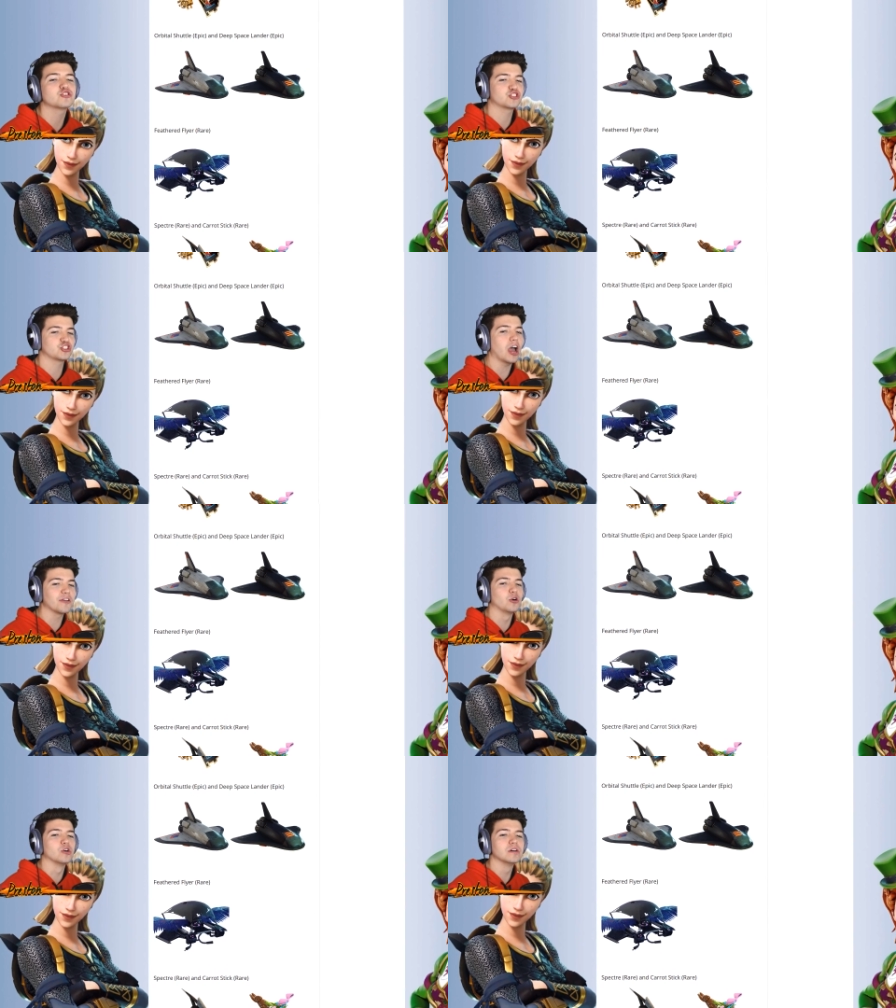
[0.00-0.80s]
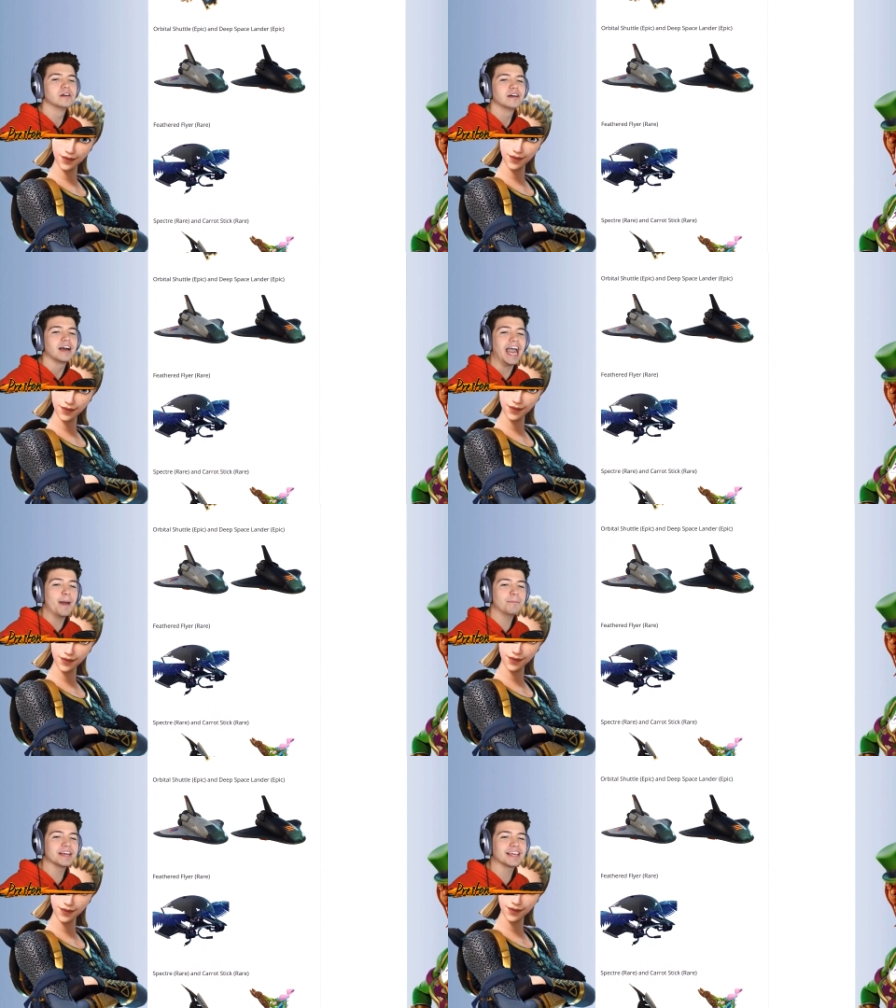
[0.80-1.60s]
shuttle,
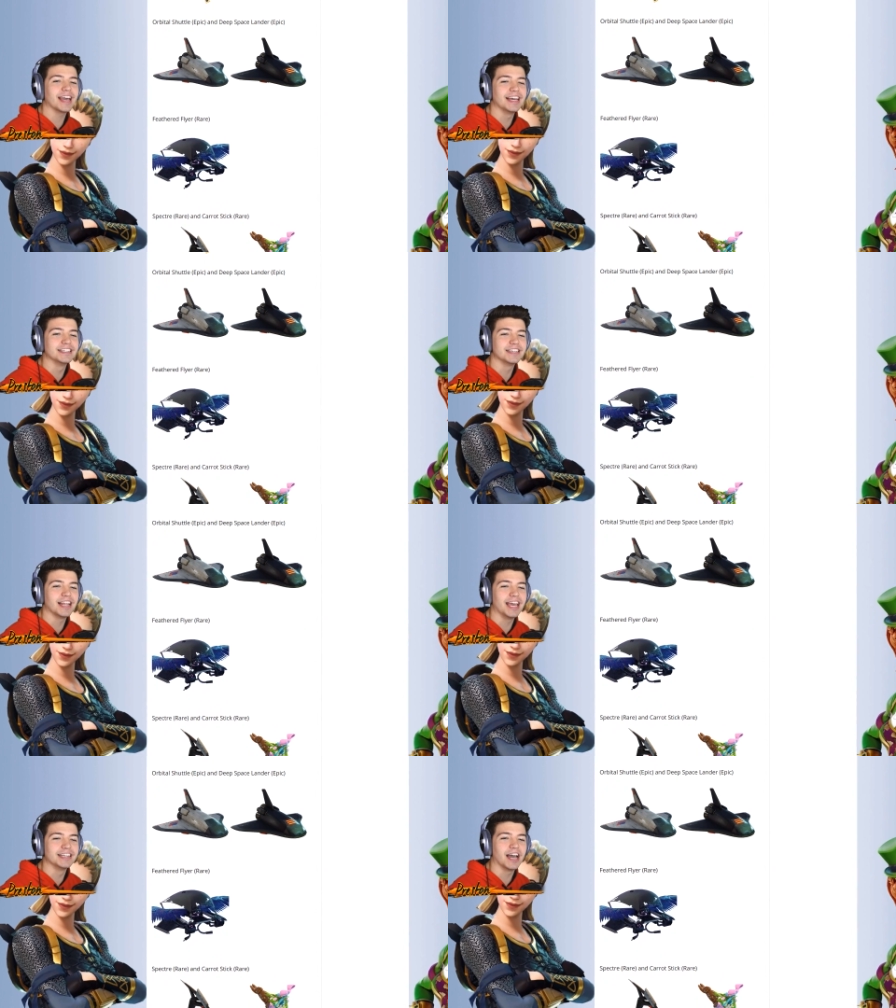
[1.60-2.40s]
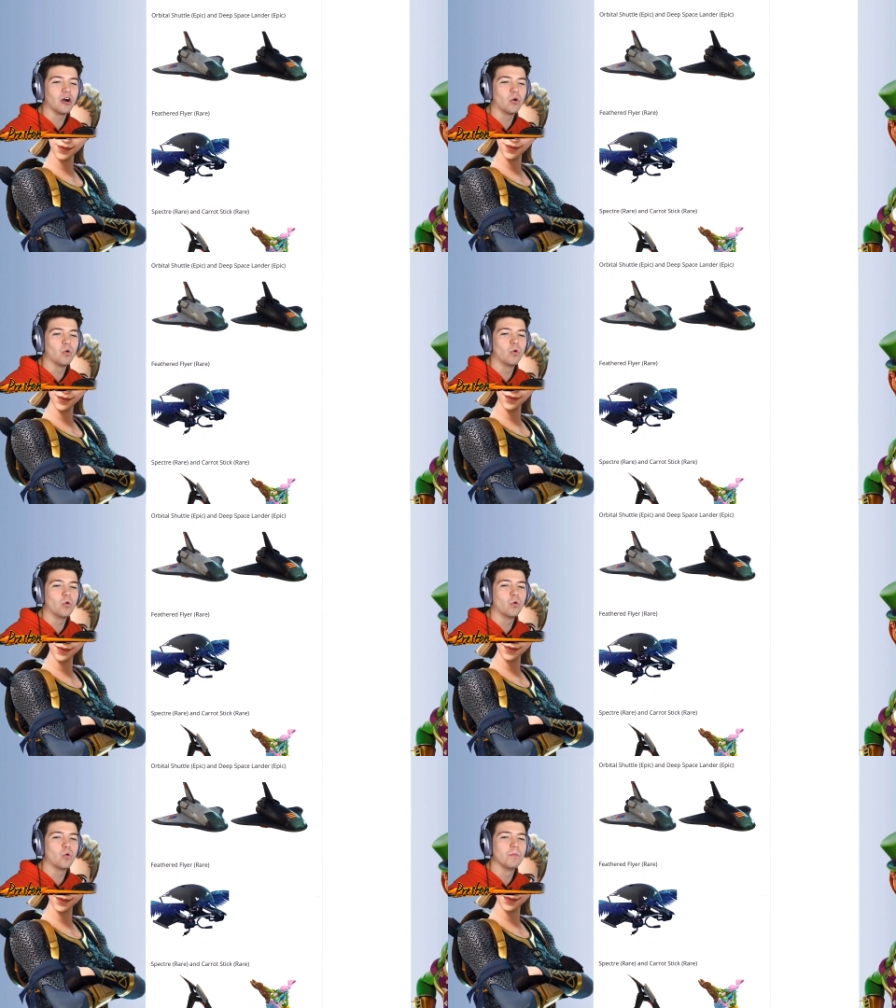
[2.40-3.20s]
epic, and, and
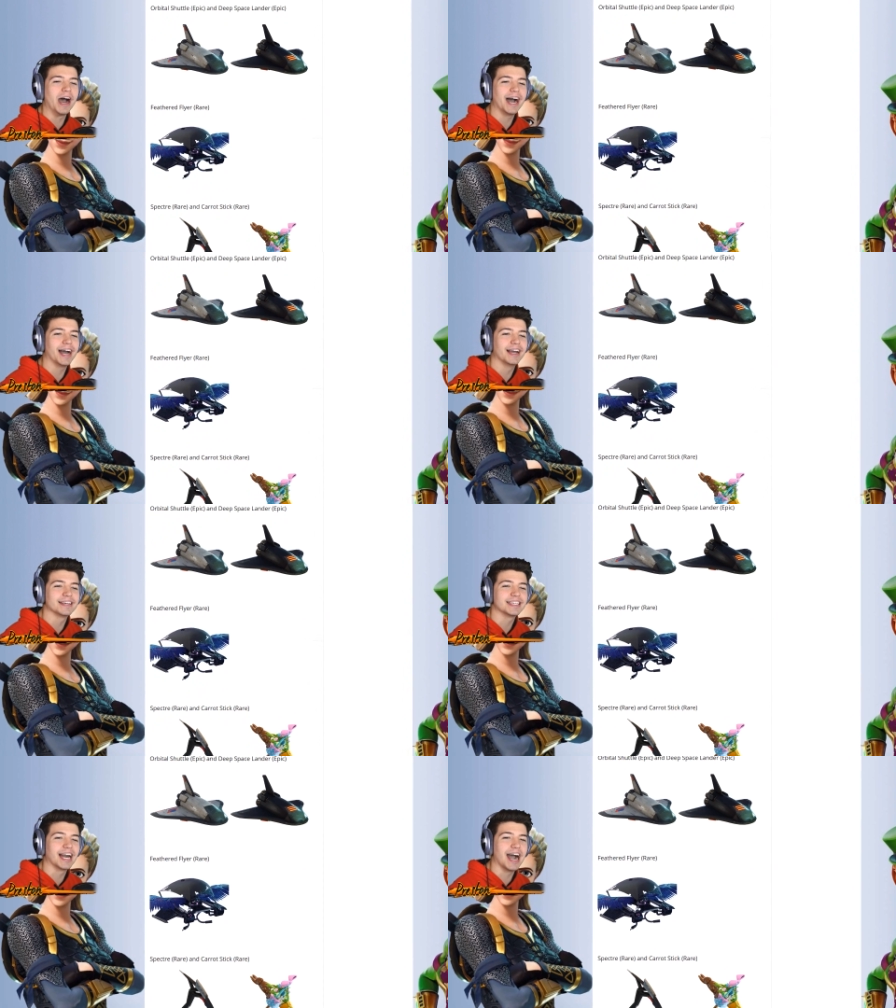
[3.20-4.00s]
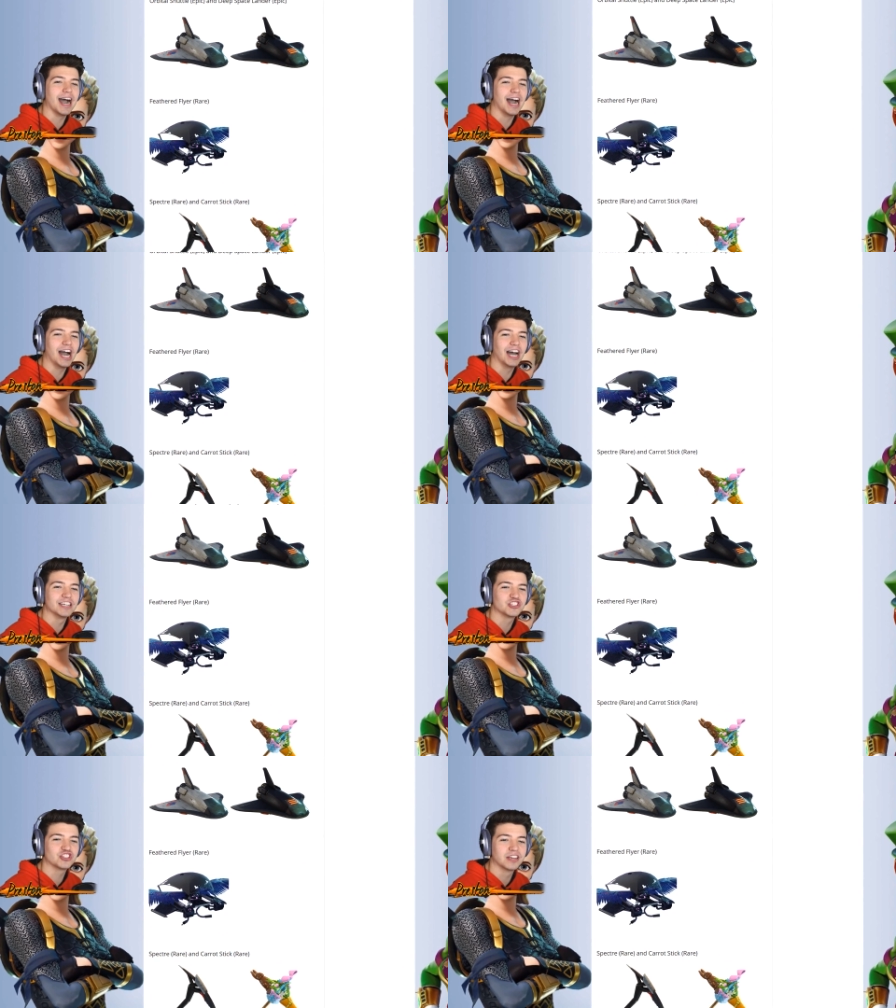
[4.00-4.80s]
oh my
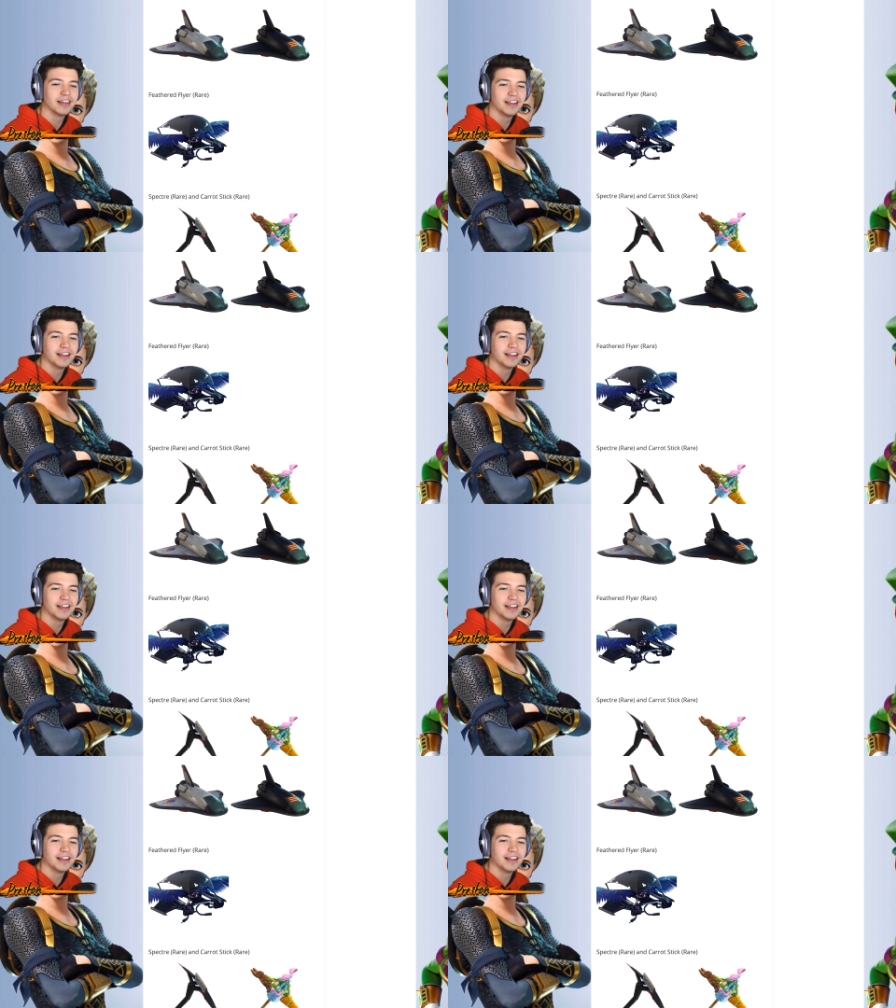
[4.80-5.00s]
gosh.